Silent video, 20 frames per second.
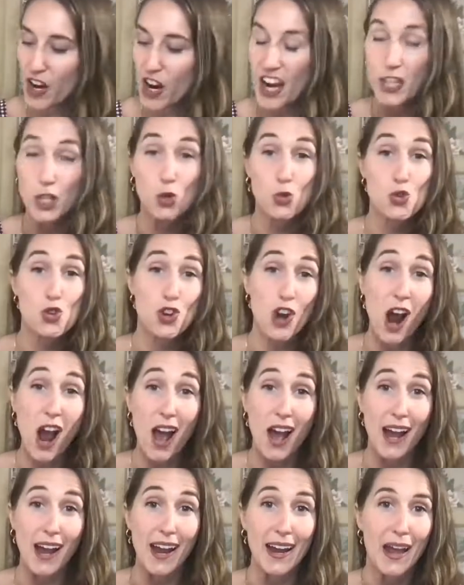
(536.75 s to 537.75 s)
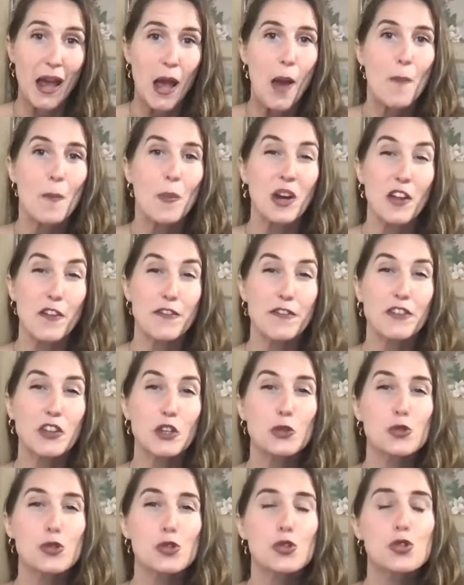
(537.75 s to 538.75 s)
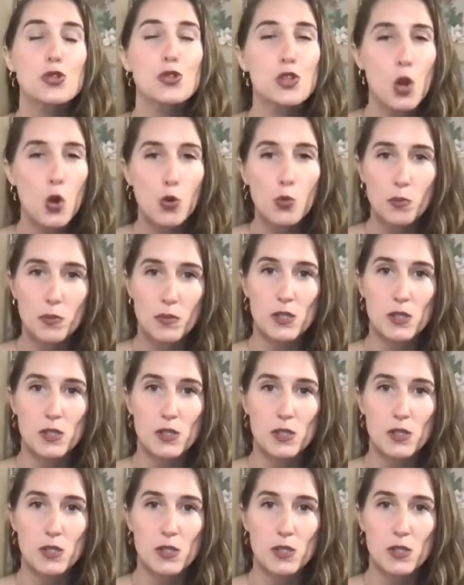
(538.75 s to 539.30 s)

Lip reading: And you try, but it feels so